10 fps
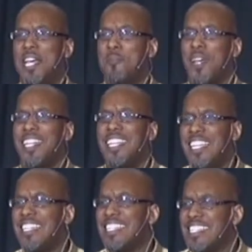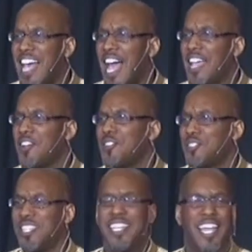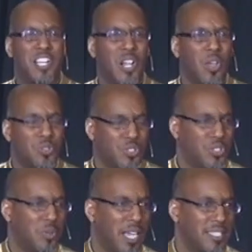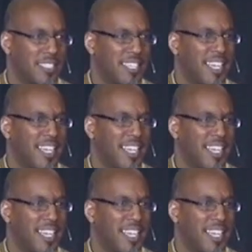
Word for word: but He desires to get close to us.